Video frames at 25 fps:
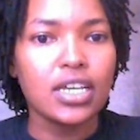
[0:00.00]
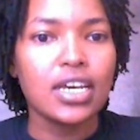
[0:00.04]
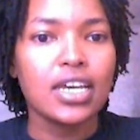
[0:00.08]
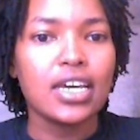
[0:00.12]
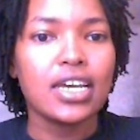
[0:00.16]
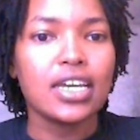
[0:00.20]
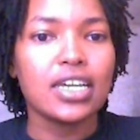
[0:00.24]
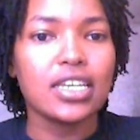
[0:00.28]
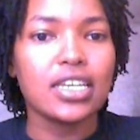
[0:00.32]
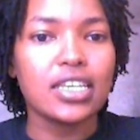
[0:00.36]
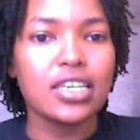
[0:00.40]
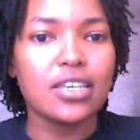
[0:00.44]

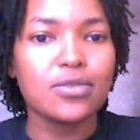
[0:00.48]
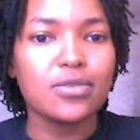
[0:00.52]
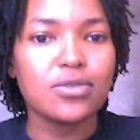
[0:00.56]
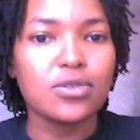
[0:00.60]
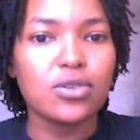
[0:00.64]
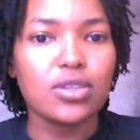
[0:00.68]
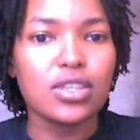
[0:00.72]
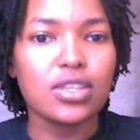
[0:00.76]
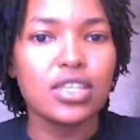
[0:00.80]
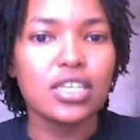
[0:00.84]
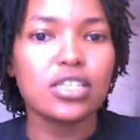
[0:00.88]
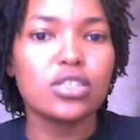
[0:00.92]
it gives you
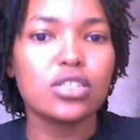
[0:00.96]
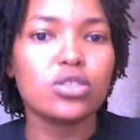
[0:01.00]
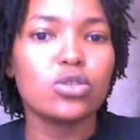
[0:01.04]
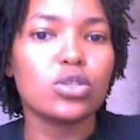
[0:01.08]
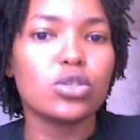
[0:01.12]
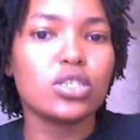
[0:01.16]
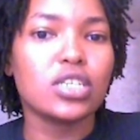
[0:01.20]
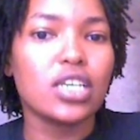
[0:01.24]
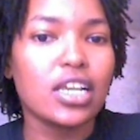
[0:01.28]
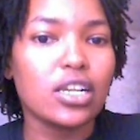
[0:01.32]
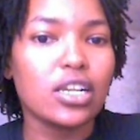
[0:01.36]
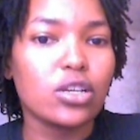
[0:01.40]
this to
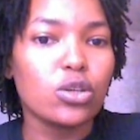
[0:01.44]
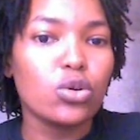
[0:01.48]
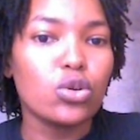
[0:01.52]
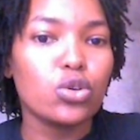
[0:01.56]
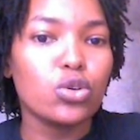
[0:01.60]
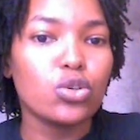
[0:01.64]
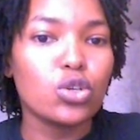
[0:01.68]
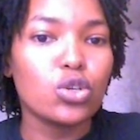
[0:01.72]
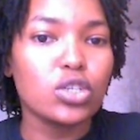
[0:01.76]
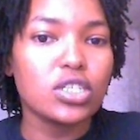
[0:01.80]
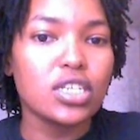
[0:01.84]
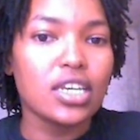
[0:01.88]
tell you
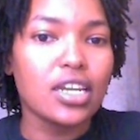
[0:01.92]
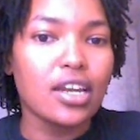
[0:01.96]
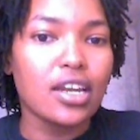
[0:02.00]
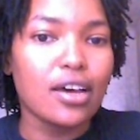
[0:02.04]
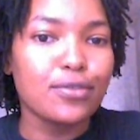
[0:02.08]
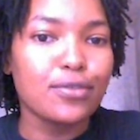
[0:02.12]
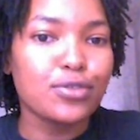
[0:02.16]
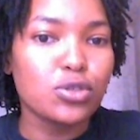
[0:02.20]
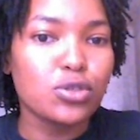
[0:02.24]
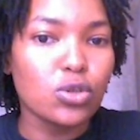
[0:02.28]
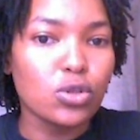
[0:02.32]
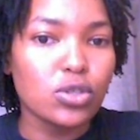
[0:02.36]
not enough
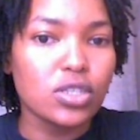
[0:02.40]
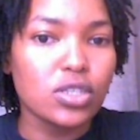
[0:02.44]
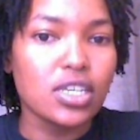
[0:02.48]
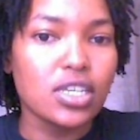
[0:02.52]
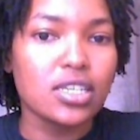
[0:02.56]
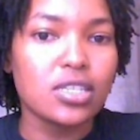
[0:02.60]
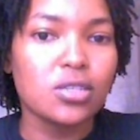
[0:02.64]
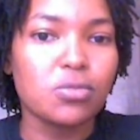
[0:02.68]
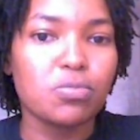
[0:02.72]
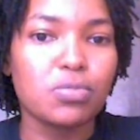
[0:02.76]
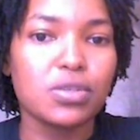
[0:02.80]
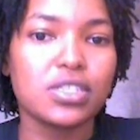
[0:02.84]
sources
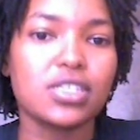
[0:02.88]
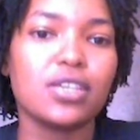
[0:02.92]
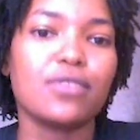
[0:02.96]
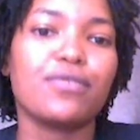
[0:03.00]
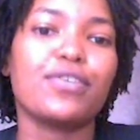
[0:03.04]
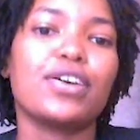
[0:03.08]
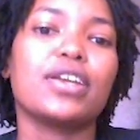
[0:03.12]
specified,